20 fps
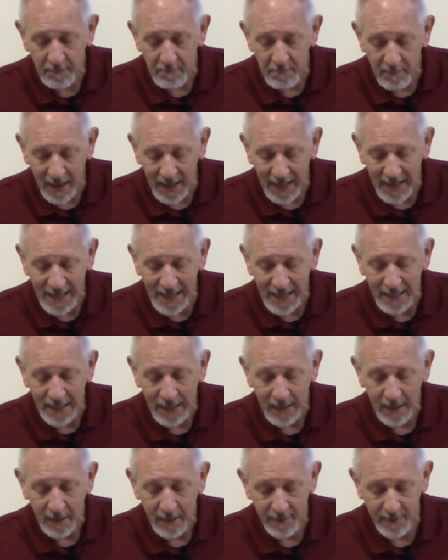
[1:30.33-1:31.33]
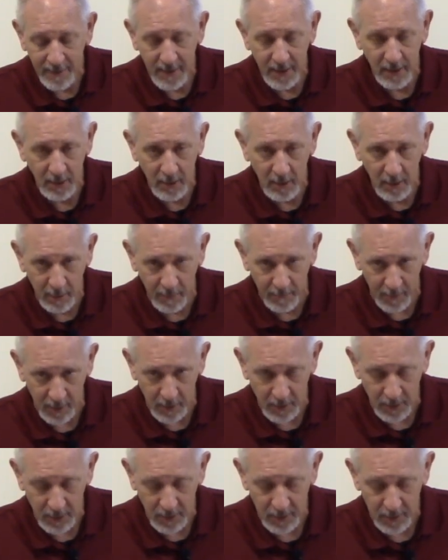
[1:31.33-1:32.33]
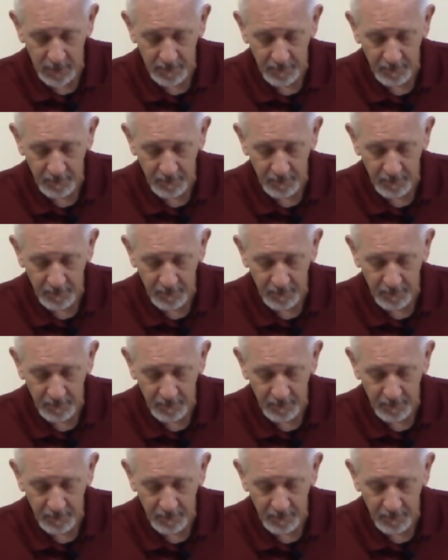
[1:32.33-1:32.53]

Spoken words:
made the universe.